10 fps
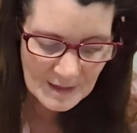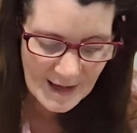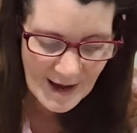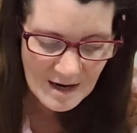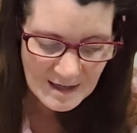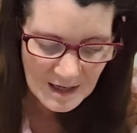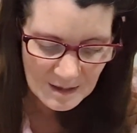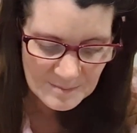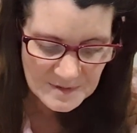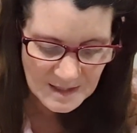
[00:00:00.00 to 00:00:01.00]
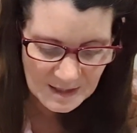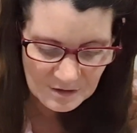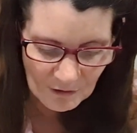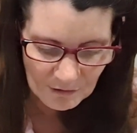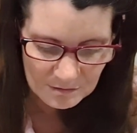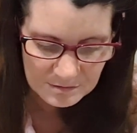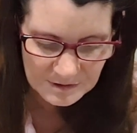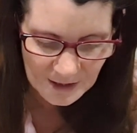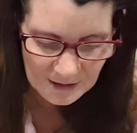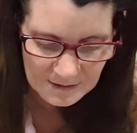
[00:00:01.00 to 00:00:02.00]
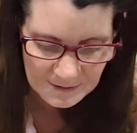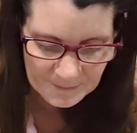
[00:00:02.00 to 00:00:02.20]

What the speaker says: Outcomes in older